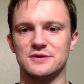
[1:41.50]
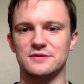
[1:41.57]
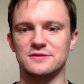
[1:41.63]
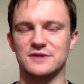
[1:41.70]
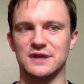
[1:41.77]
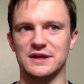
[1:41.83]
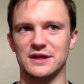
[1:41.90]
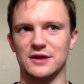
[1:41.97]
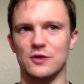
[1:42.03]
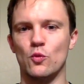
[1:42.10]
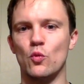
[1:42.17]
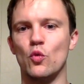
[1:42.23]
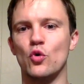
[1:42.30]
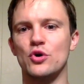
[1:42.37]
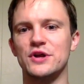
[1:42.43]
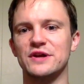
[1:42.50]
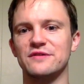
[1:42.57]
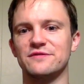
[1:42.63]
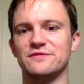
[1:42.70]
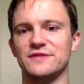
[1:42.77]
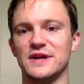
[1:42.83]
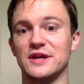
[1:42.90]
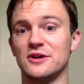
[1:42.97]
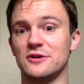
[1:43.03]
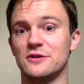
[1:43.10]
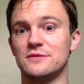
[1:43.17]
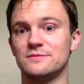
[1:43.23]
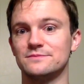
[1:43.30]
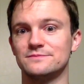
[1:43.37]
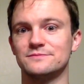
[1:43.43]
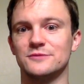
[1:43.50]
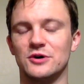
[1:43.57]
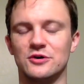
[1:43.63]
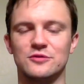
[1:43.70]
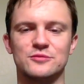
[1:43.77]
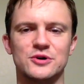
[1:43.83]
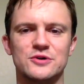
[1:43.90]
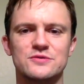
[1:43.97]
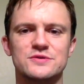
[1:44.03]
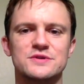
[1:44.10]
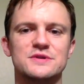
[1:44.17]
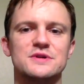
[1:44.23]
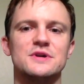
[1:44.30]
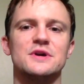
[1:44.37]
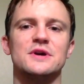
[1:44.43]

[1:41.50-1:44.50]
kind of like a warning finger, almost.